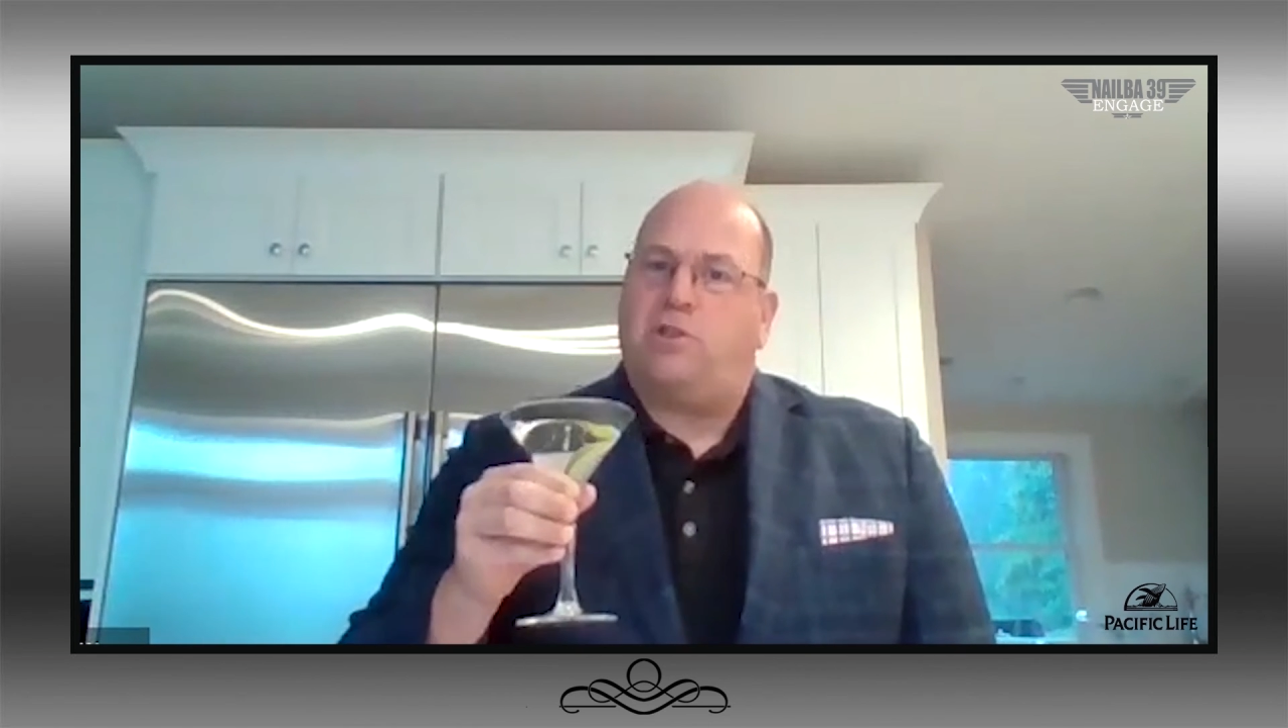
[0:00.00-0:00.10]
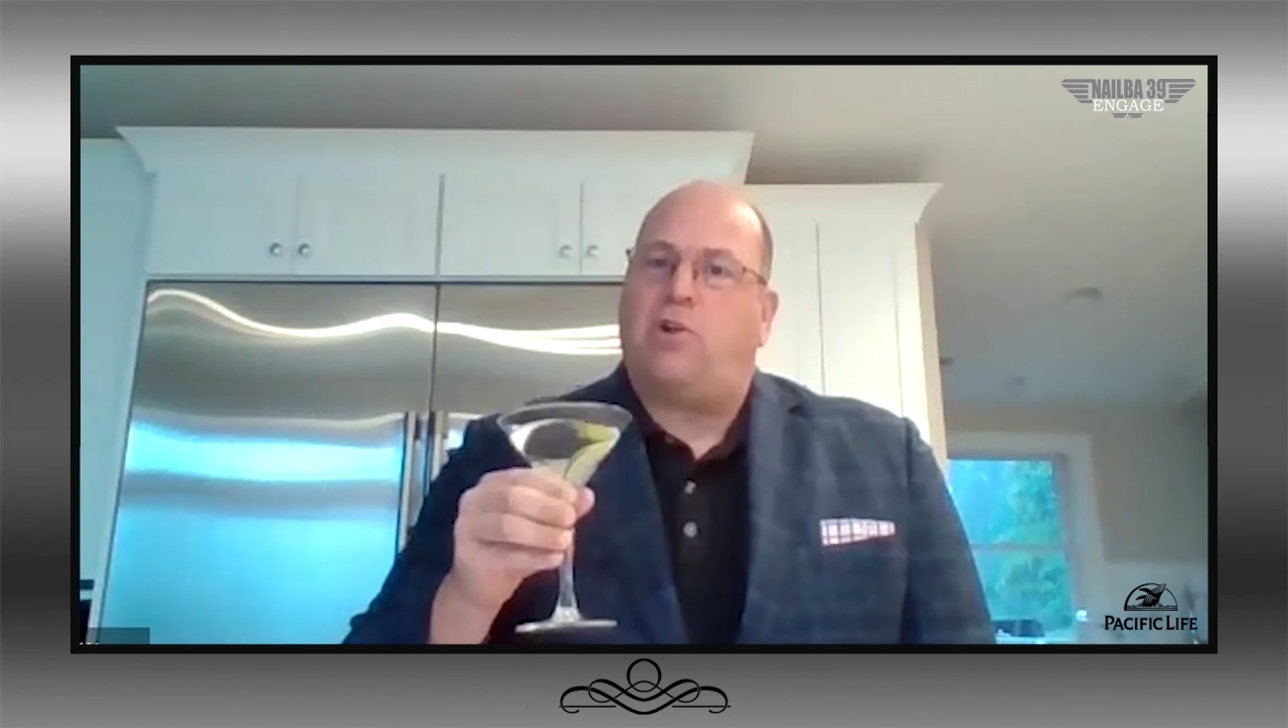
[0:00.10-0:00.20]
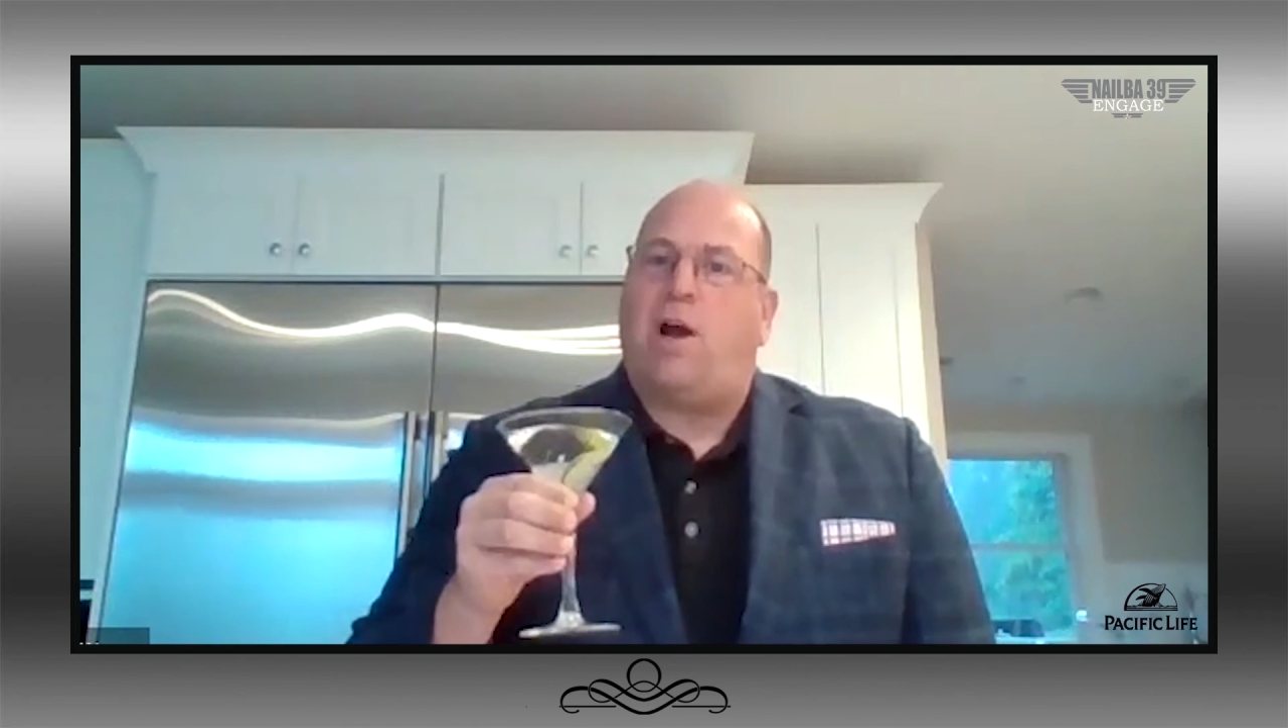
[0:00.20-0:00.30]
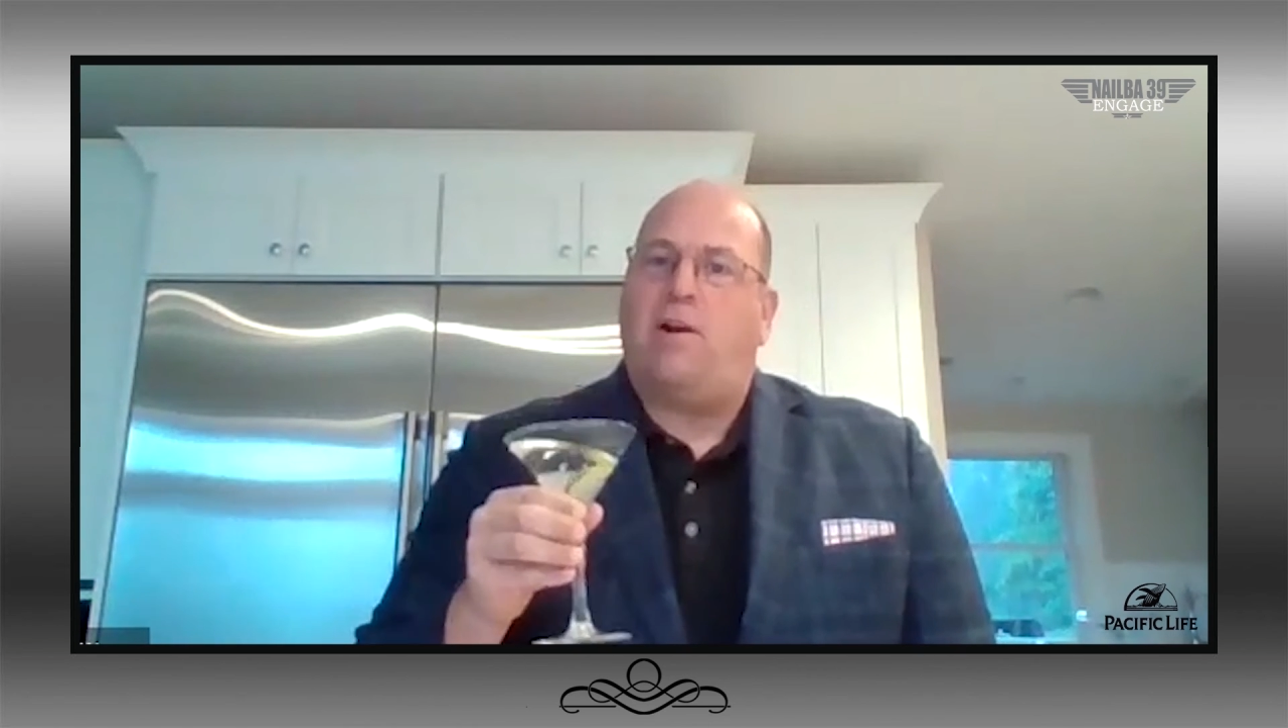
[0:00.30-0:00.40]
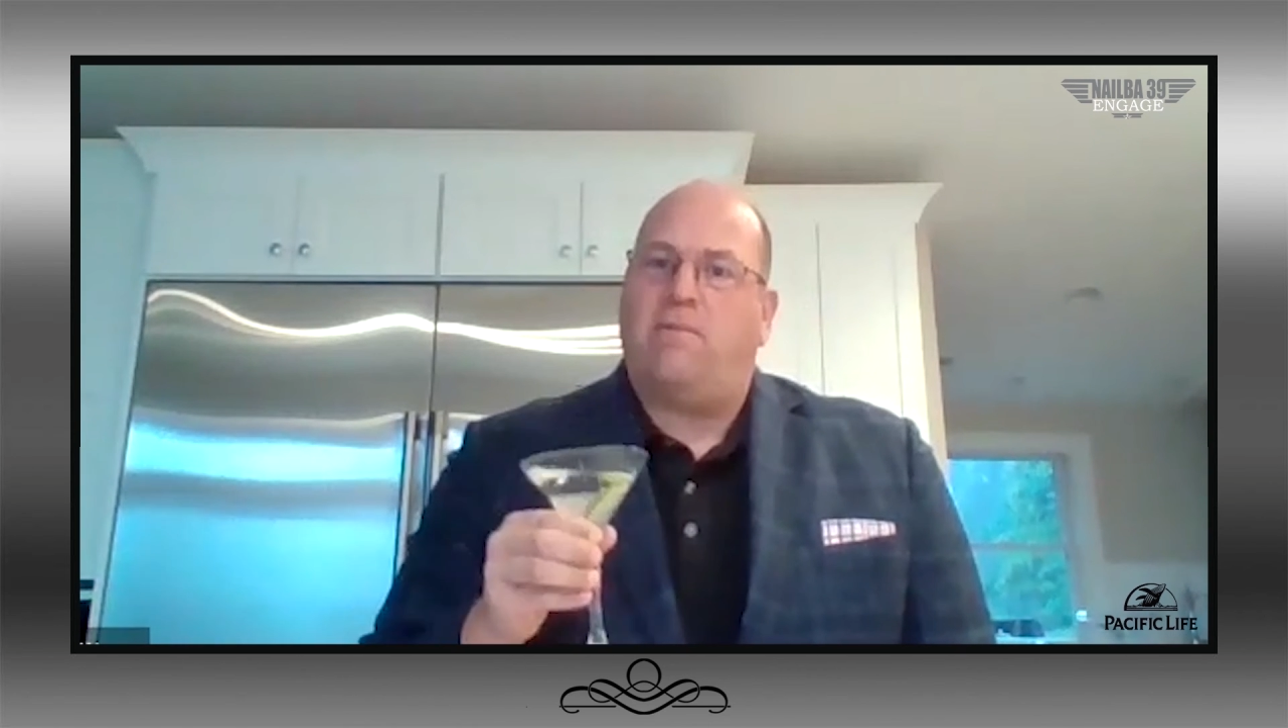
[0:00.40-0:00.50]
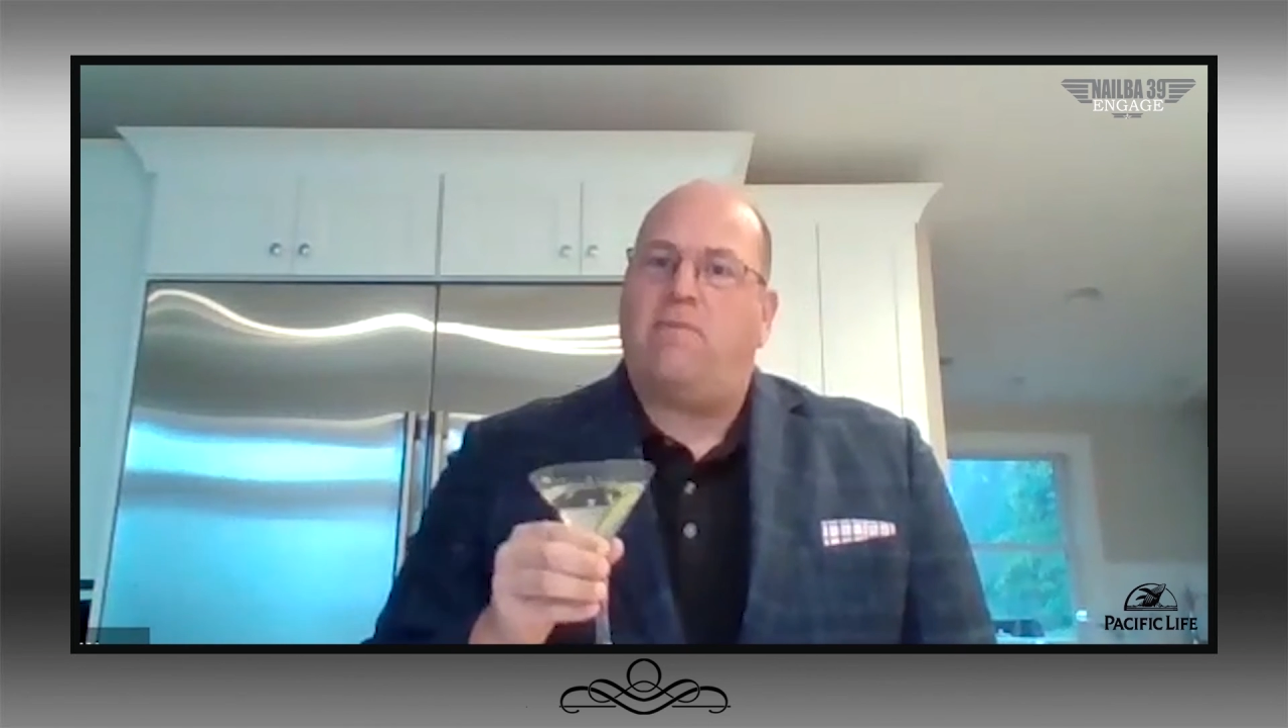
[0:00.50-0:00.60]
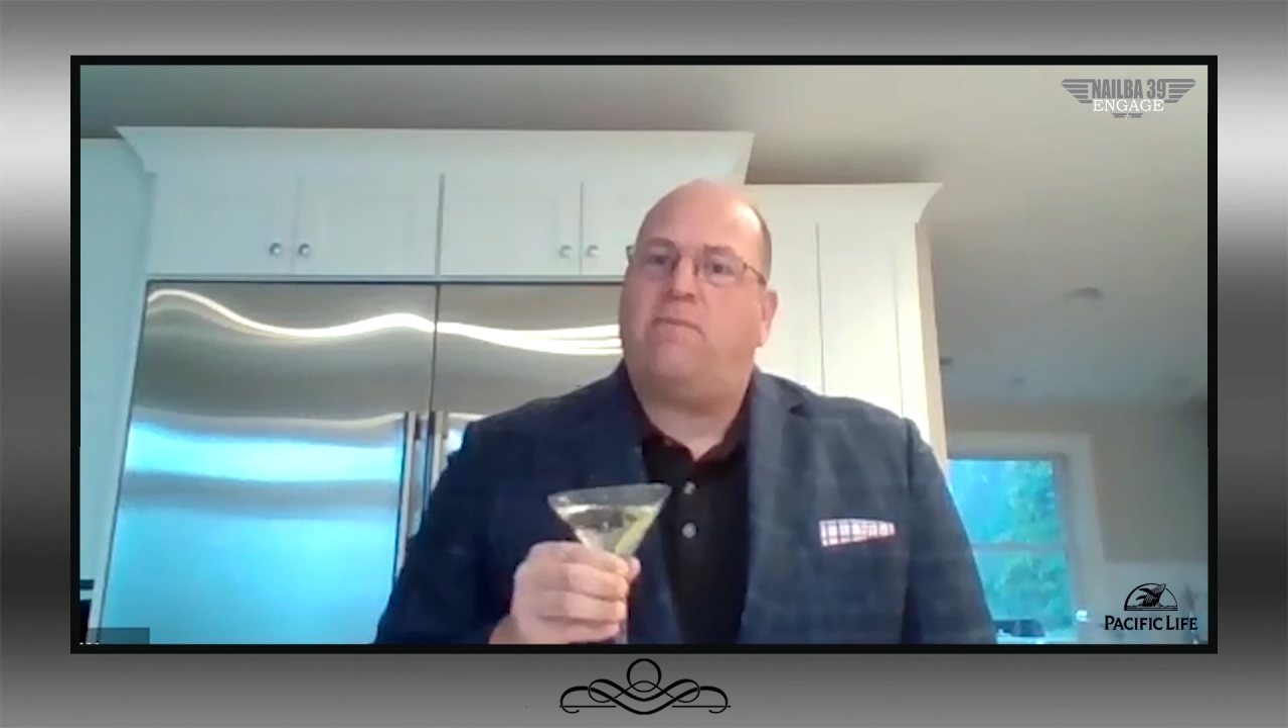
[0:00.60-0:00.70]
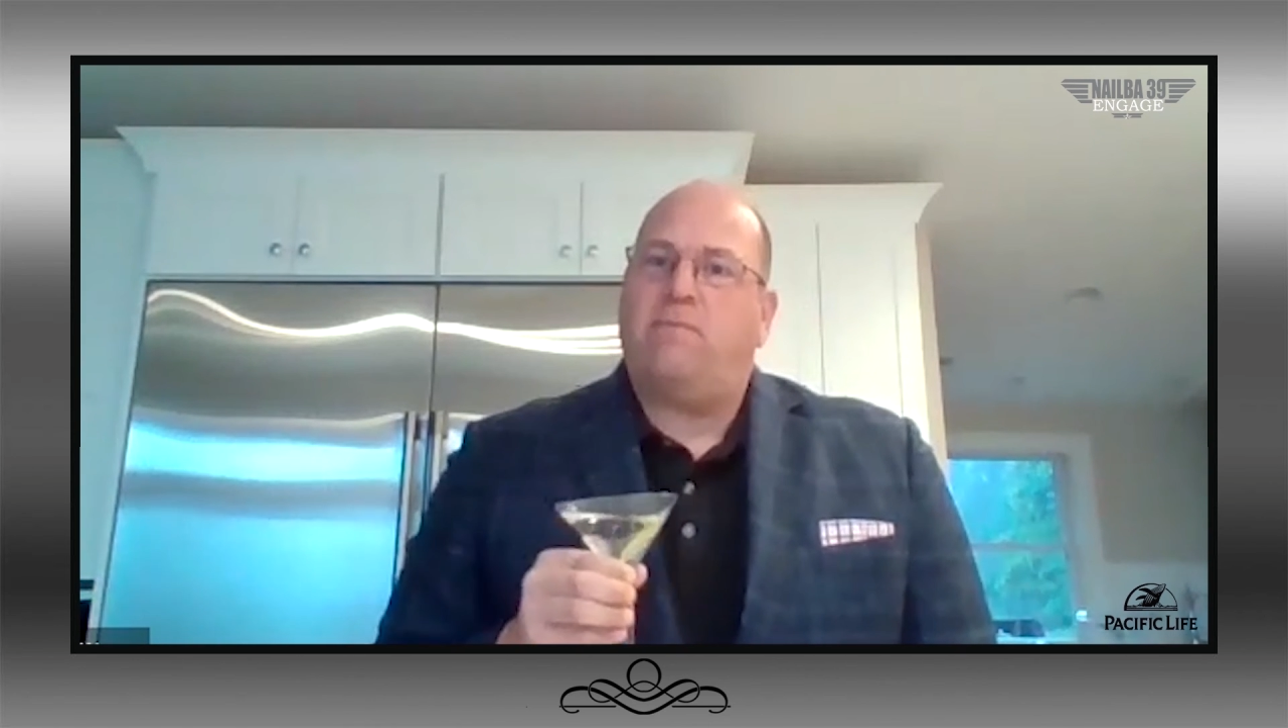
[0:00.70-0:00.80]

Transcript: triumph.